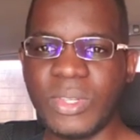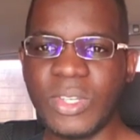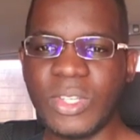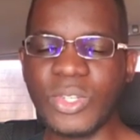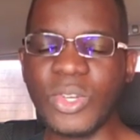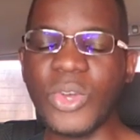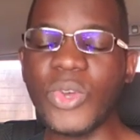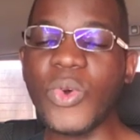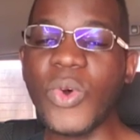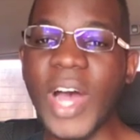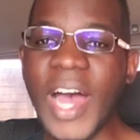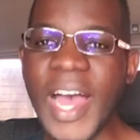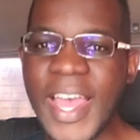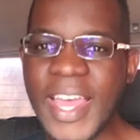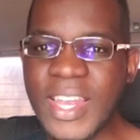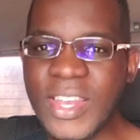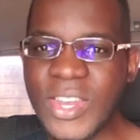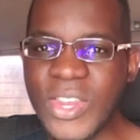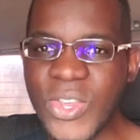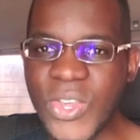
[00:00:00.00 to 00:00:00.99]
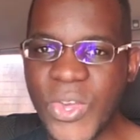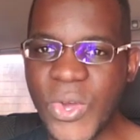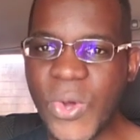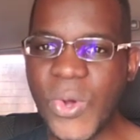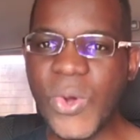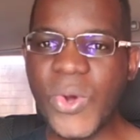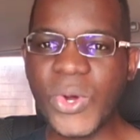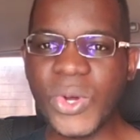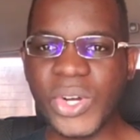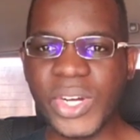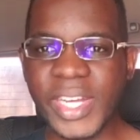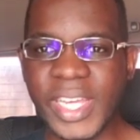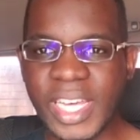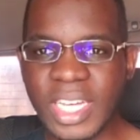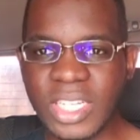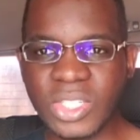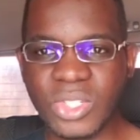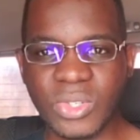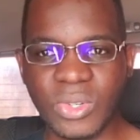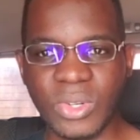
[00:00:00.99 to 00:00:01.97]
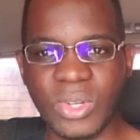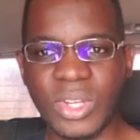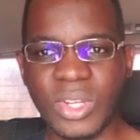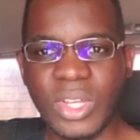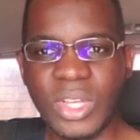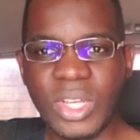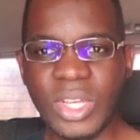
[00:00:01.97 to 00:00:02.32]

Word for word: So you are a new creation.